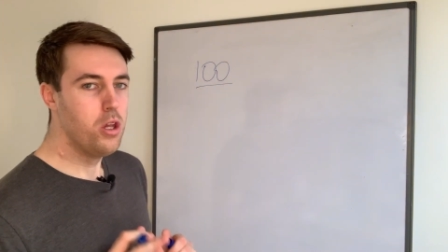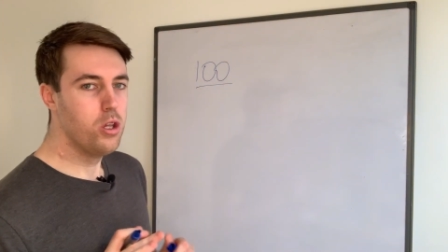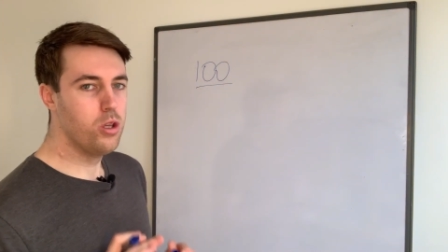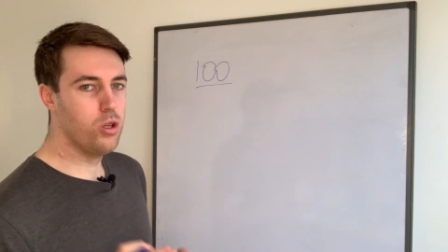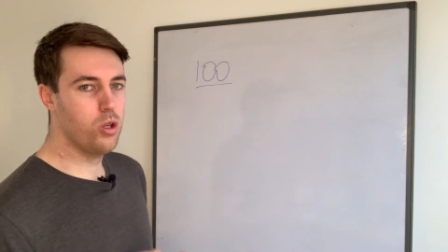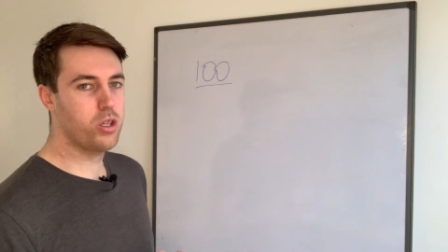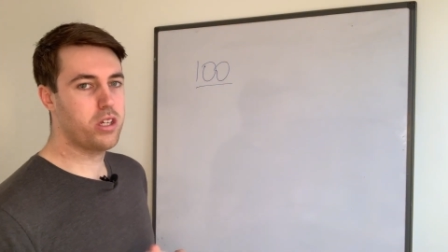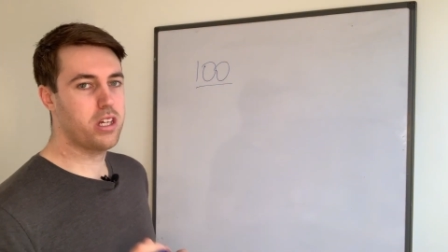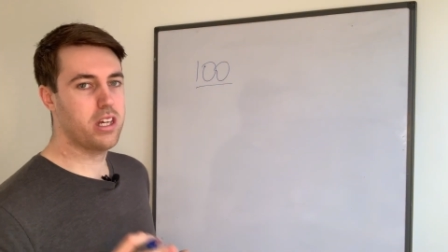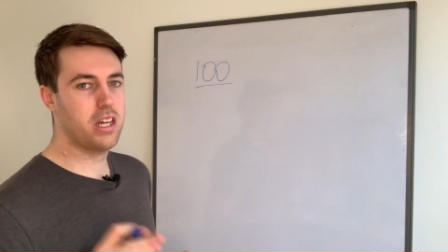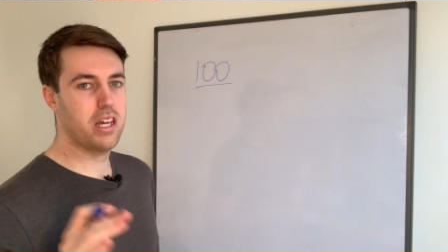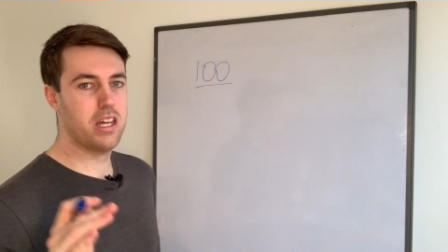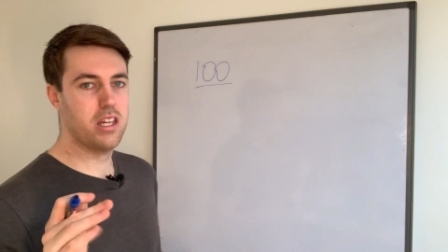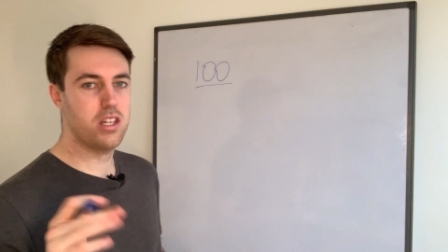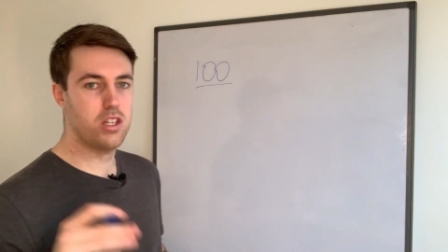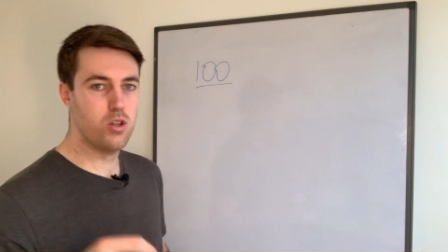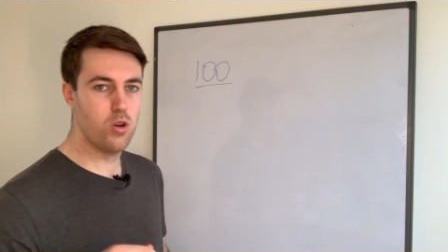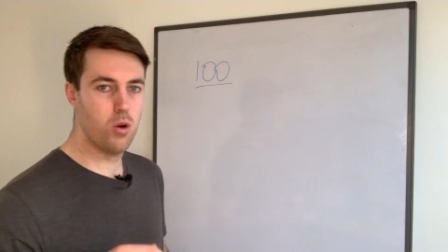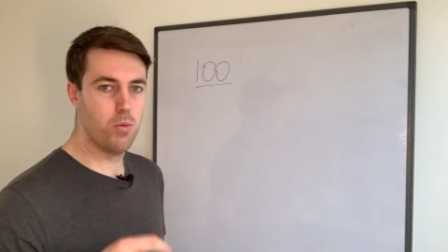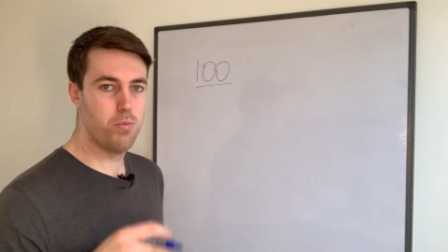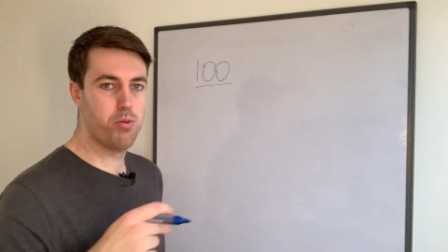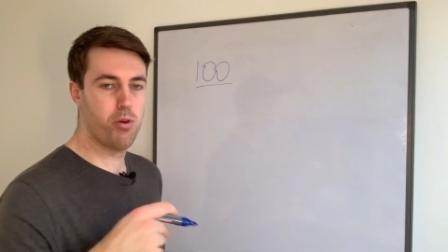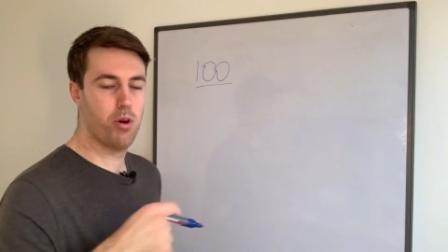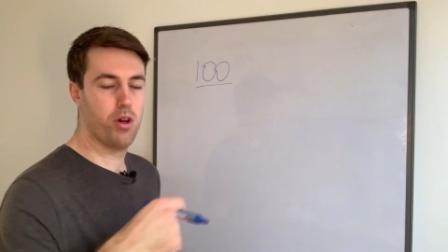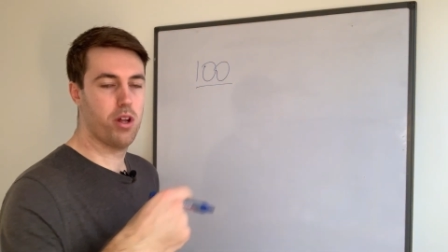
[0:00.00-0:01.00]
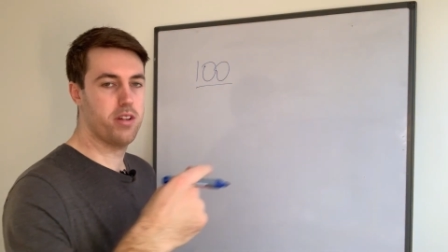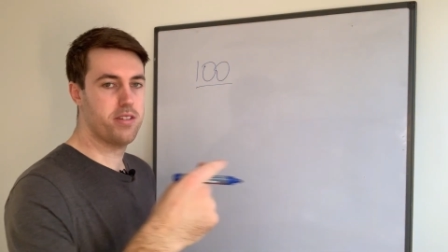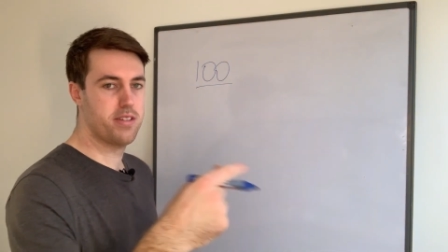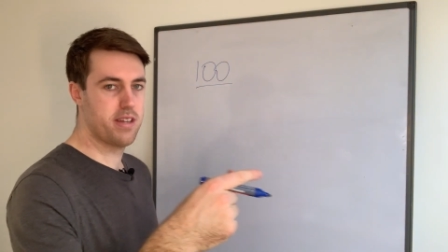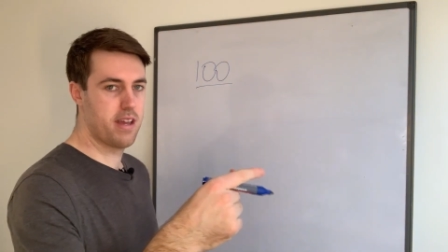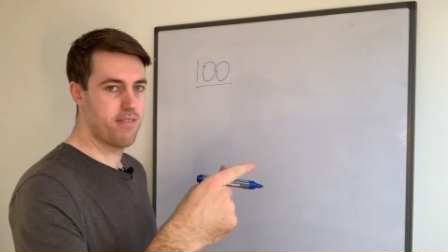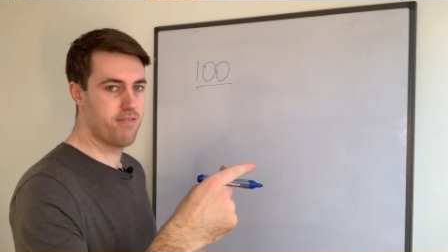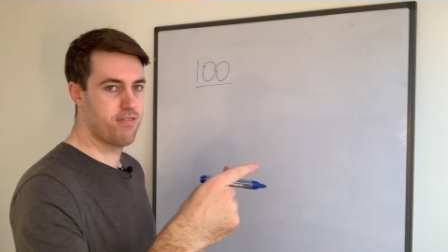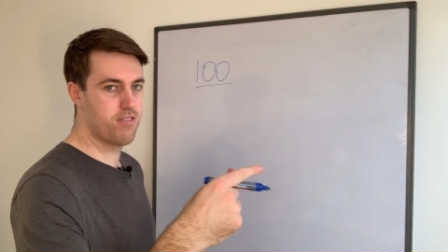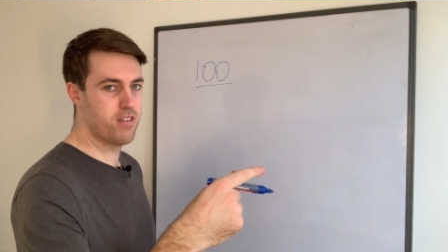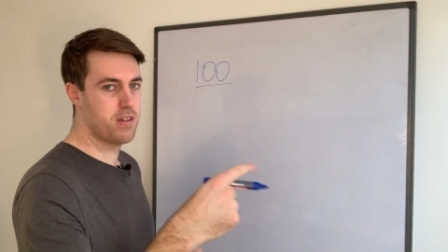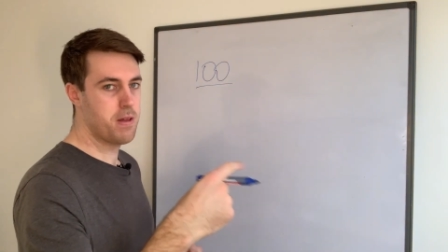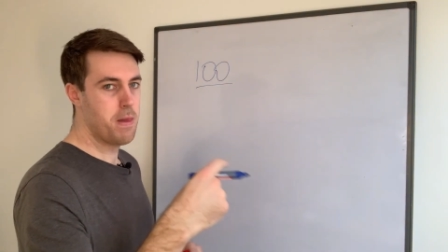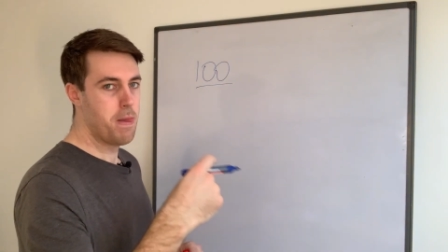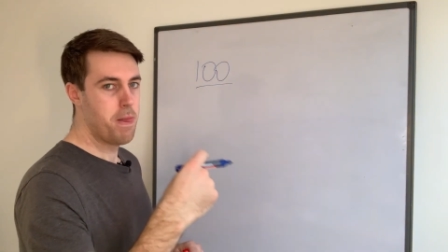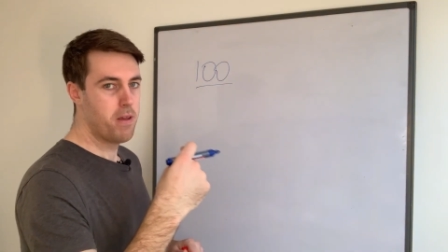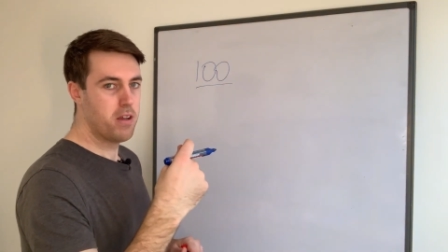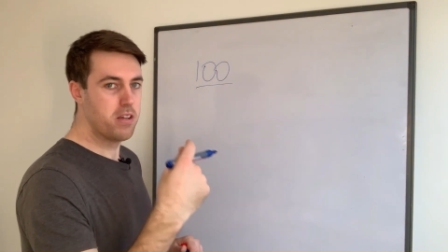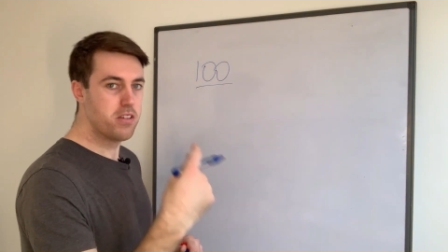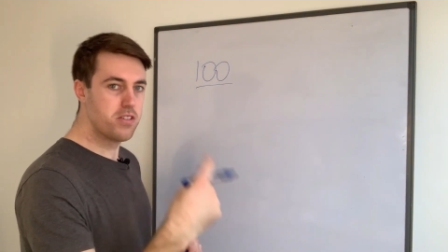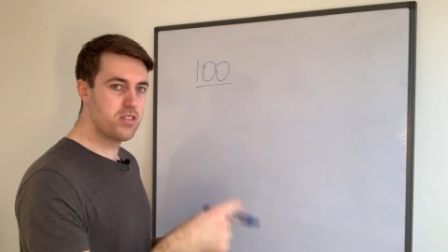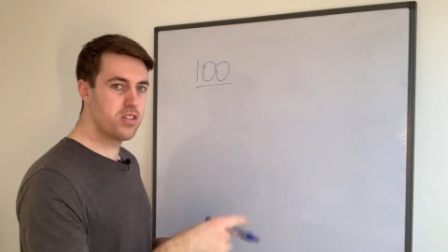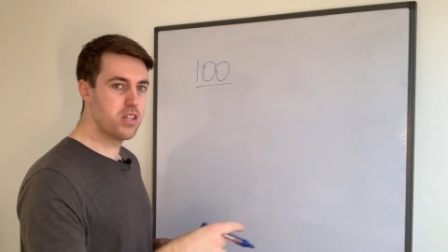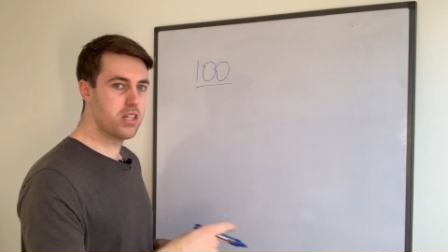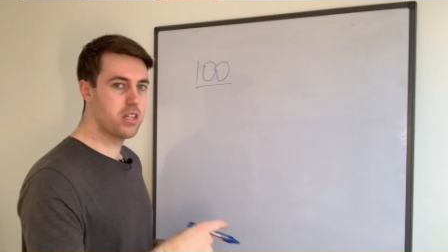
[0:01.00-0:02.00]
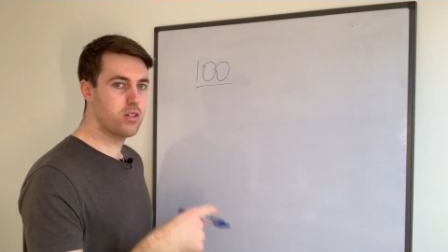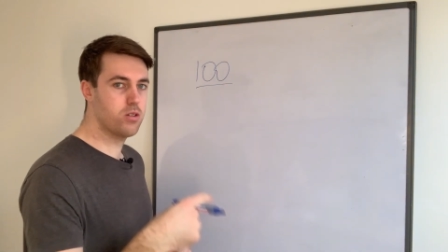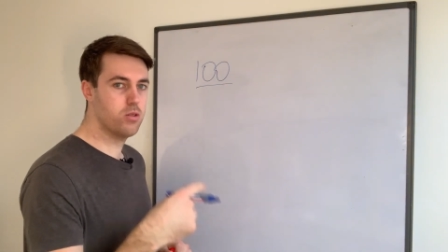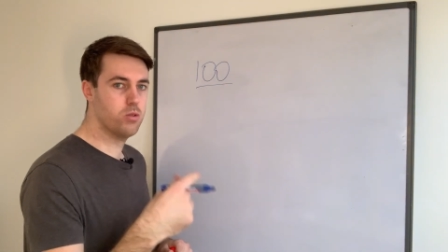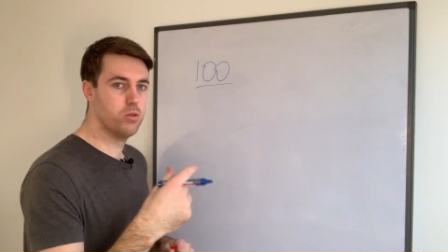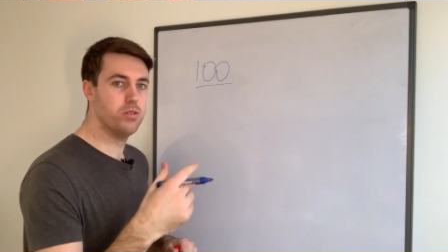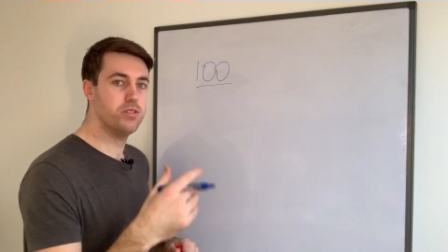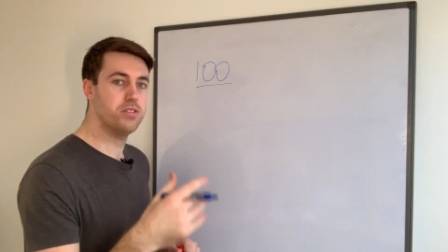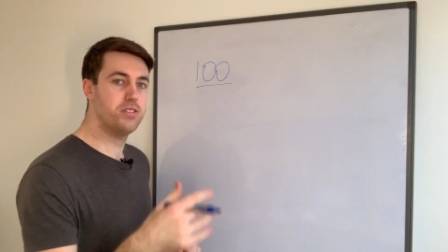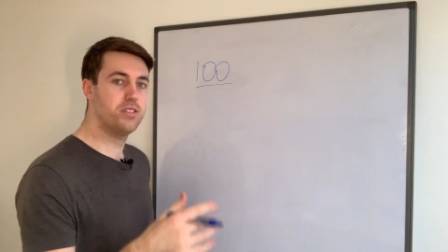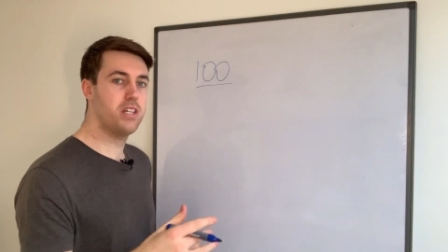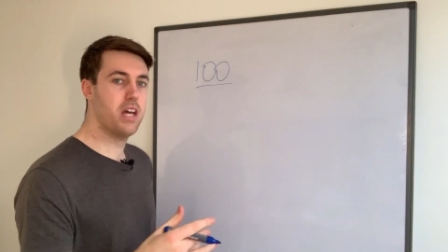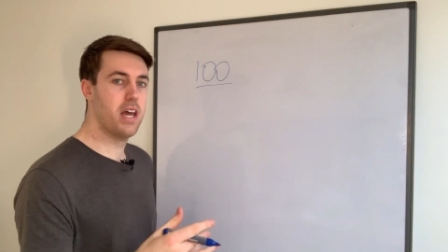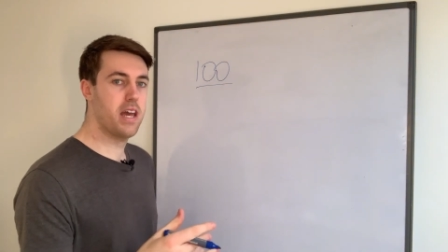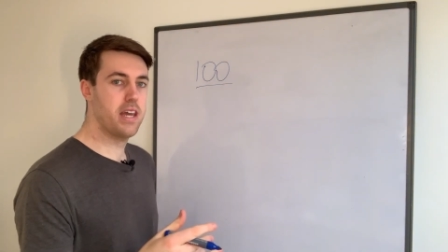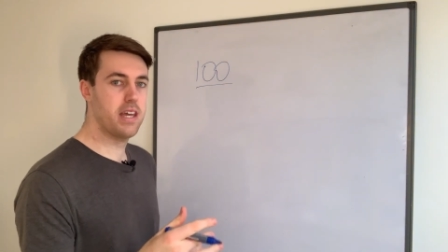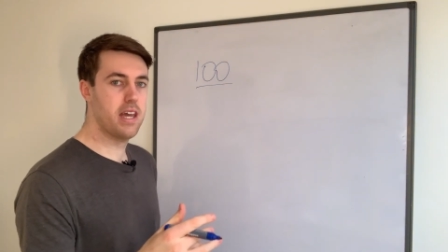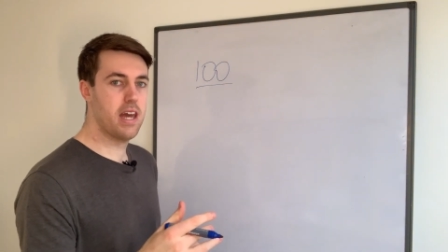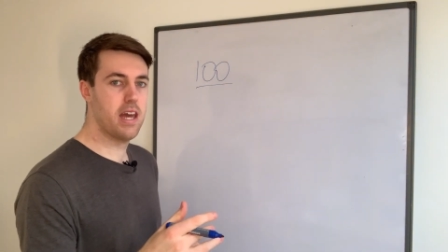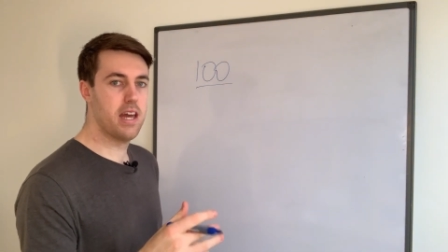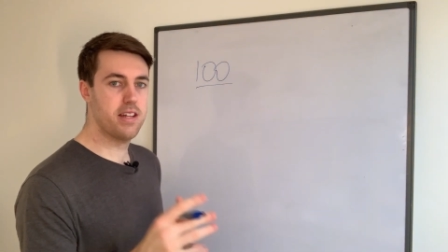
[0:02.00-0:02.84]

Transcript: looking at your product every single day.